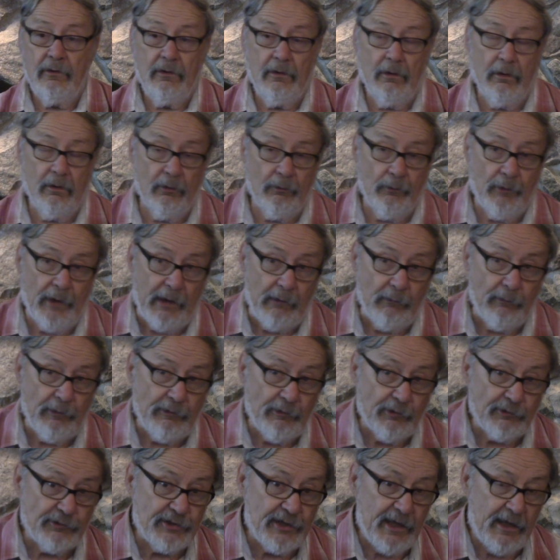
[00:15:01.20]
you know, when we
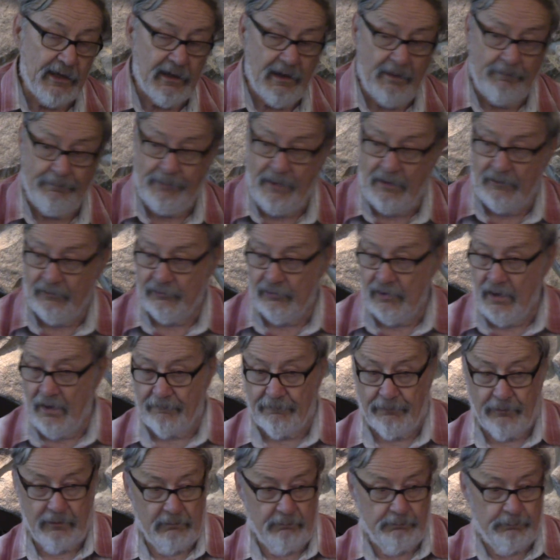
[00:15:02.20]
would set up this
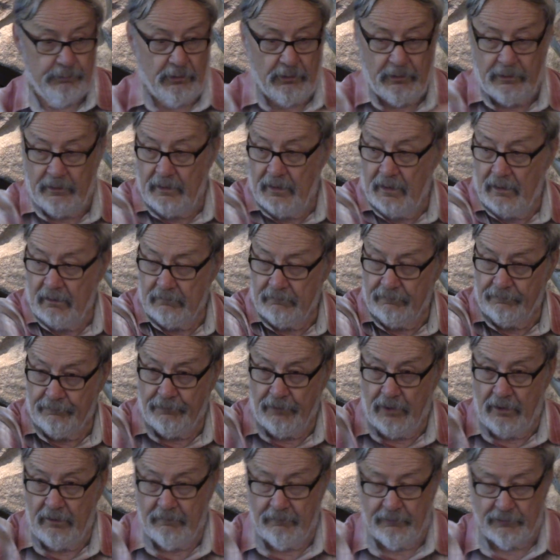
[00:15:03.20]
stuff, we'd put it out in
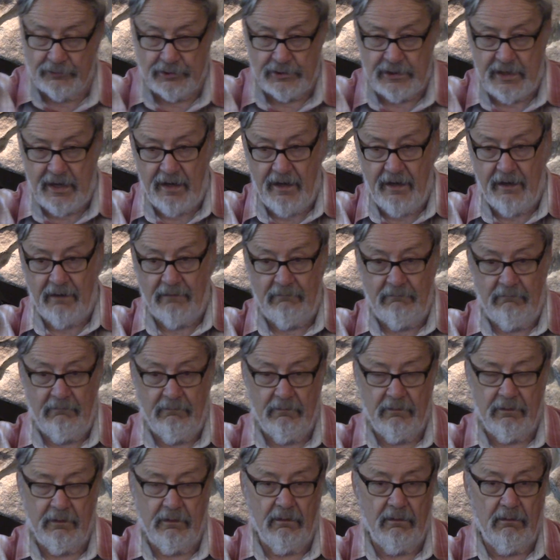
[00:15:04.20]
front of our stand,
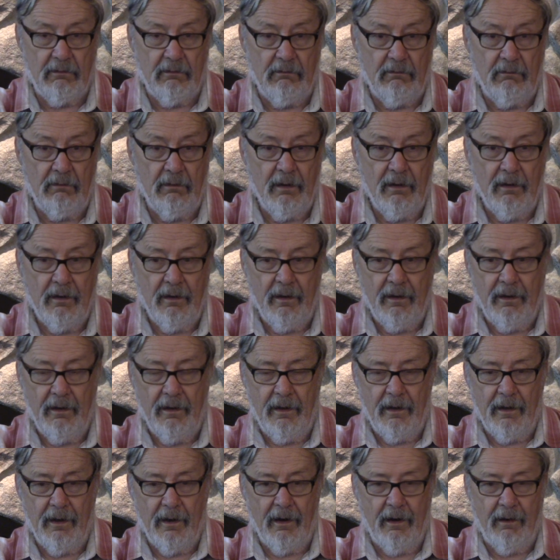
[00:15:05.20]
you know.
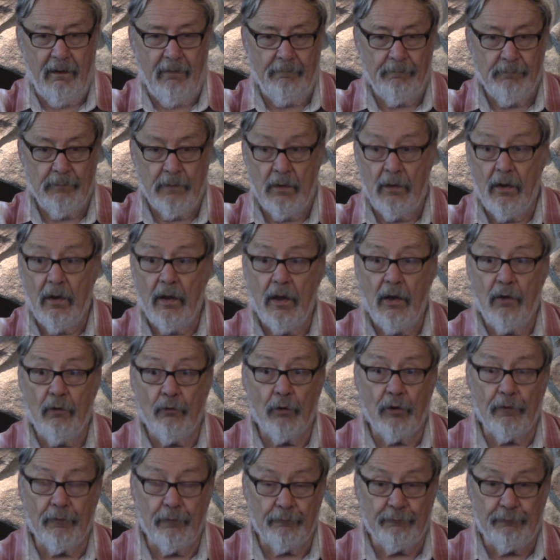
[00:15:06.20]
And
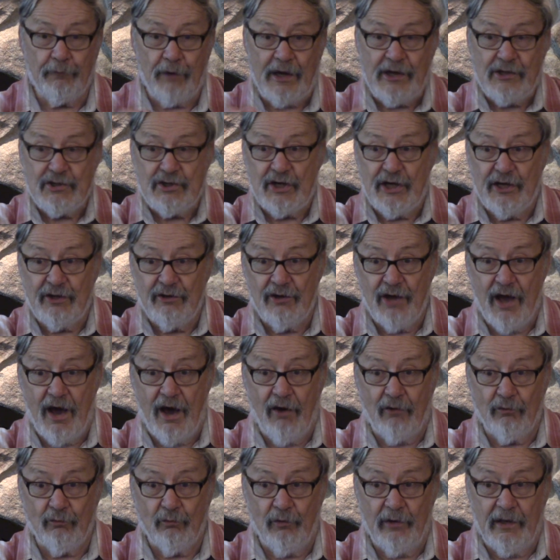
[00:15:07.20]
we're facing
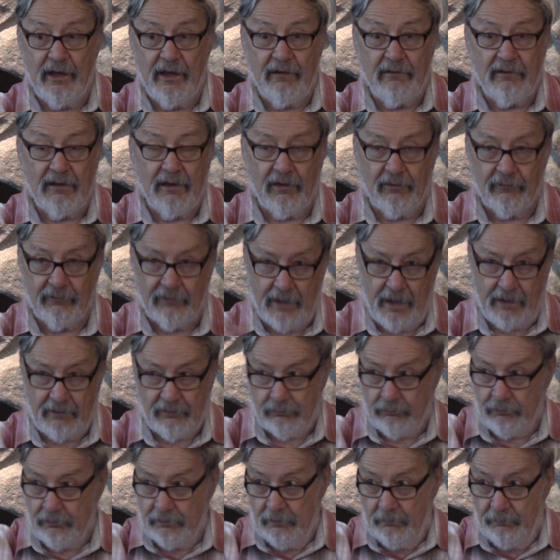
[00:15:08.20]
downwind because that's
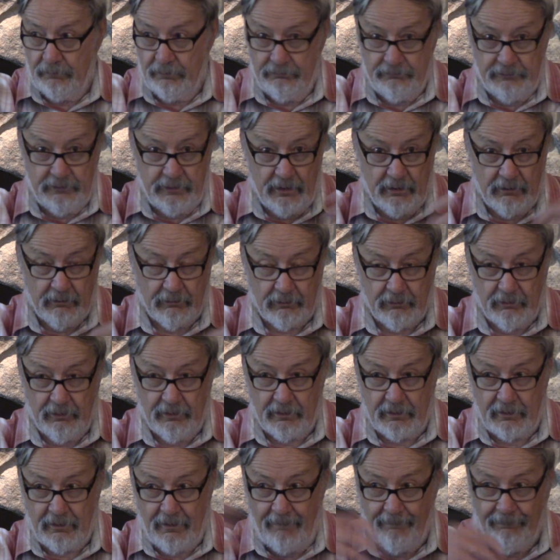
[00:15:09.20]
where the deer are going to
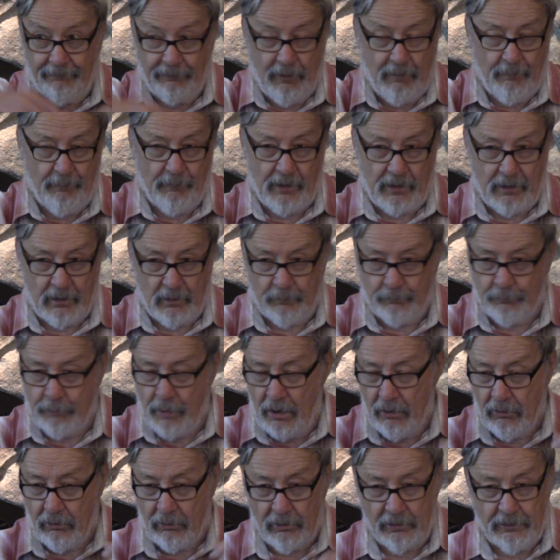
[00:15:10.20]
come from that are
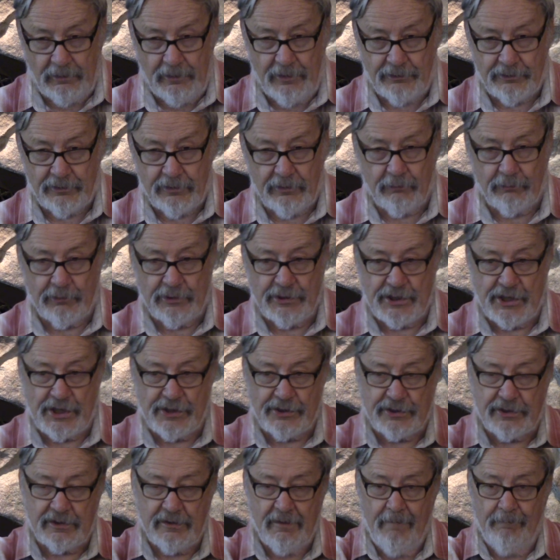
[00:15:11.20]
powerless to
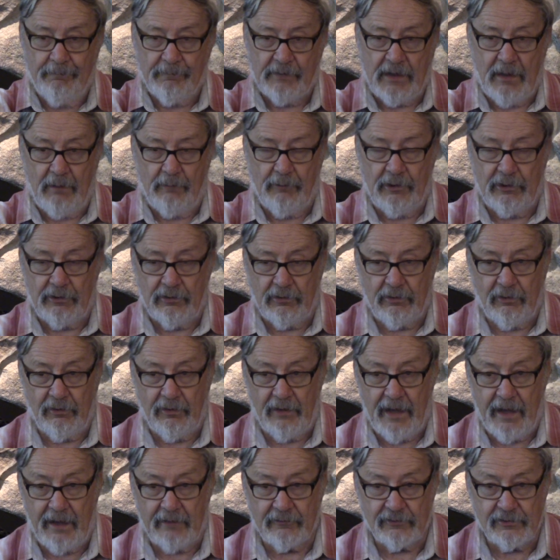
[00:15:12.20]
resist coming to
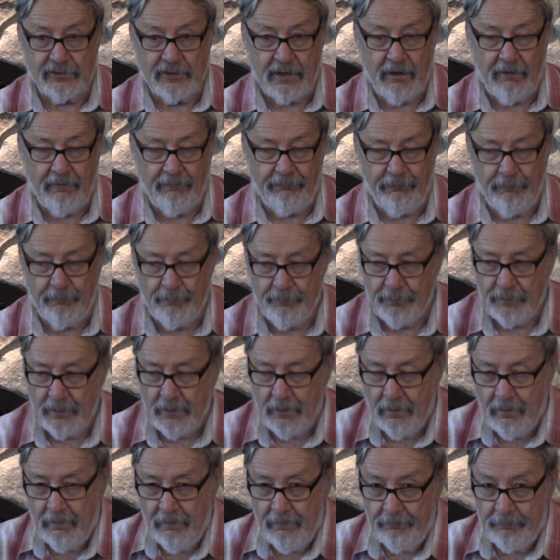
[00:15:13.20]
that stuff.
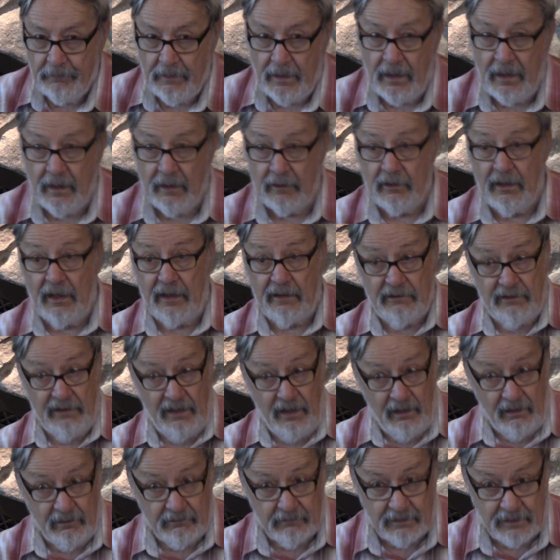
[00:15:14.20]
And they
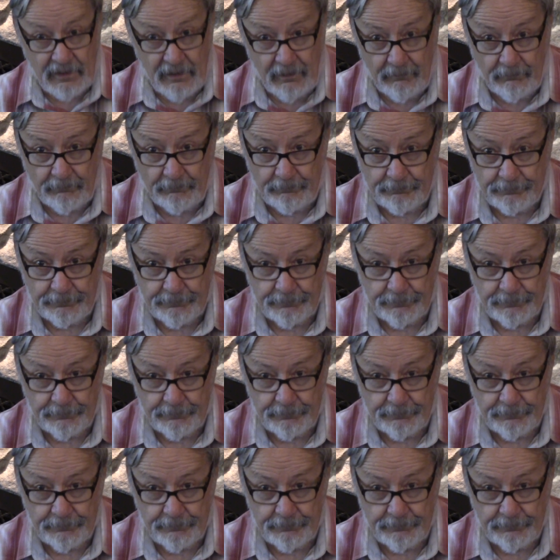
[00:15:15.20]
did come.